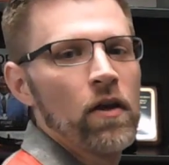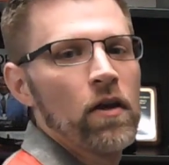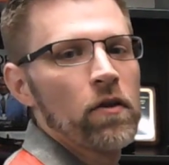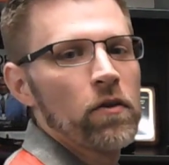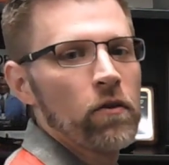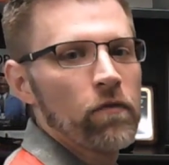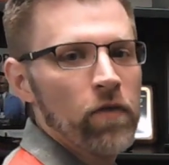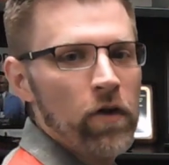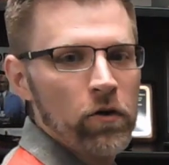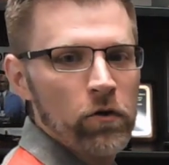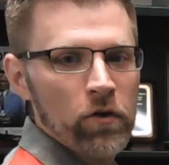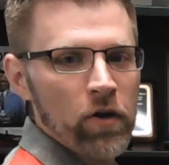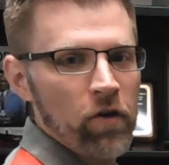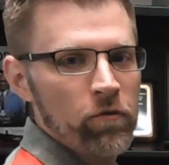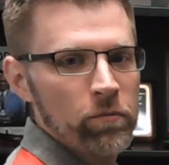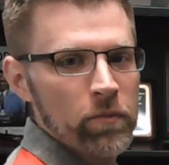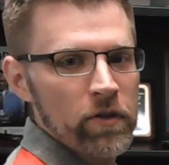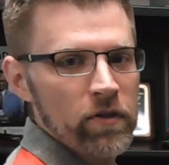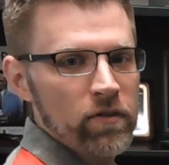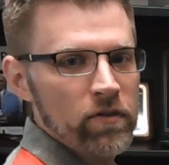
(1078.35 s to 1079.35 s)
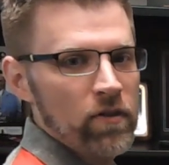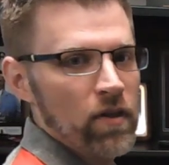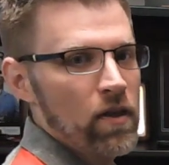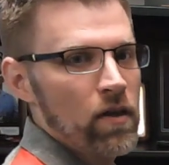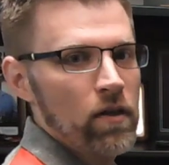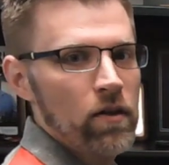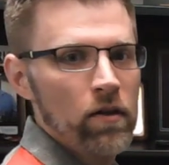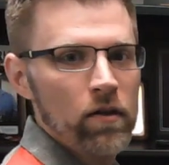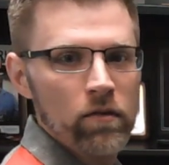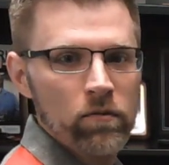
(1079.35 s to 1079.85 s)
The federal government
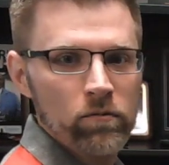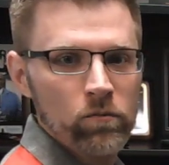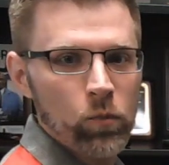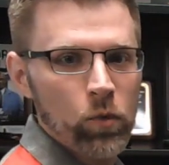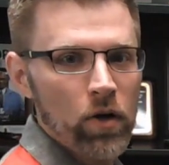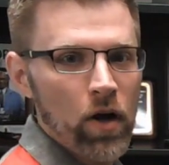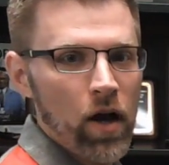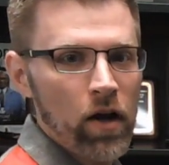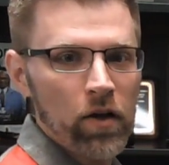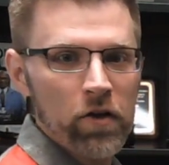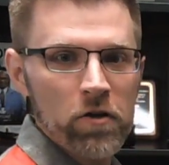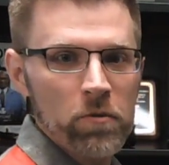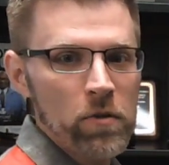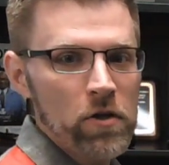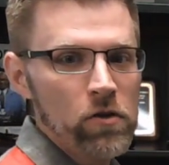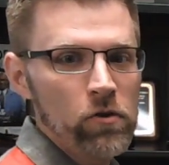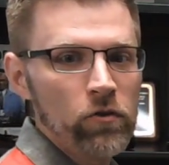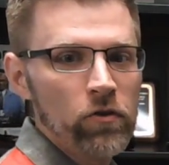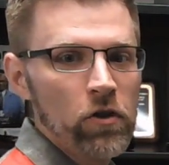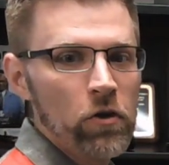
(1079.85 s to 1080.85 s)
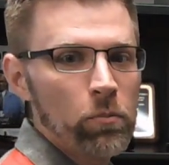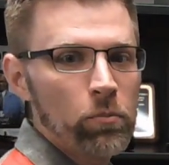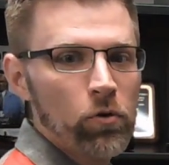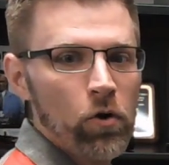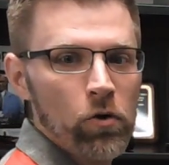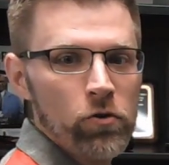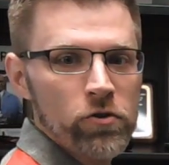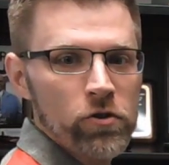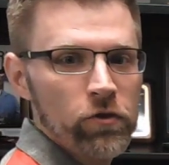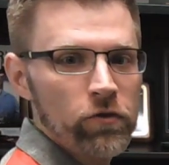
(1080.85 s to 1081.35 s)
said, we're not going to be using
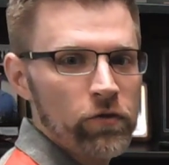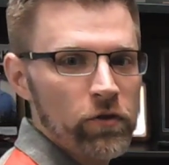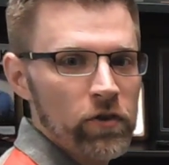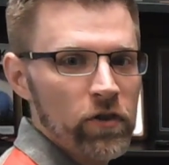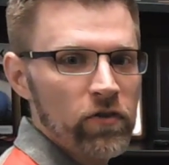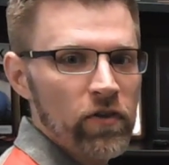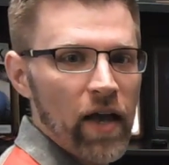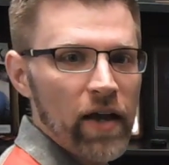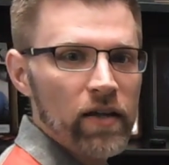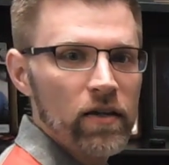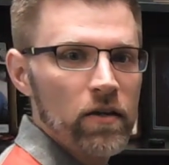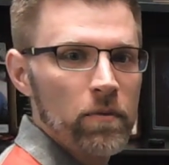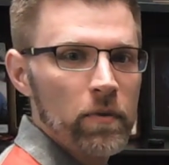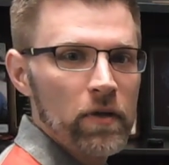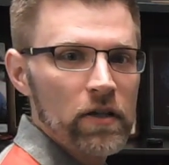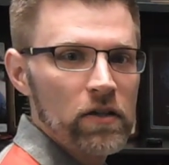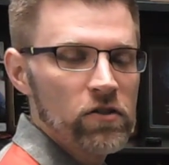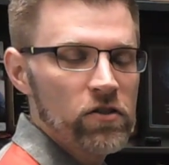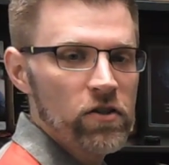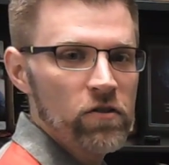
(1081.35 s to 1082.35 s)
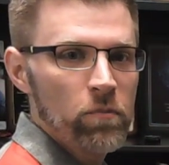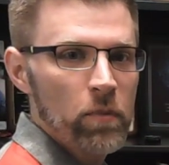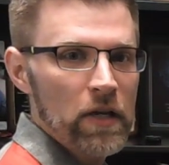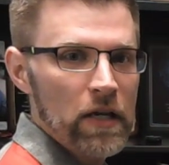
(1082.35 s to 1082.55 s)
approaches for this academic achievement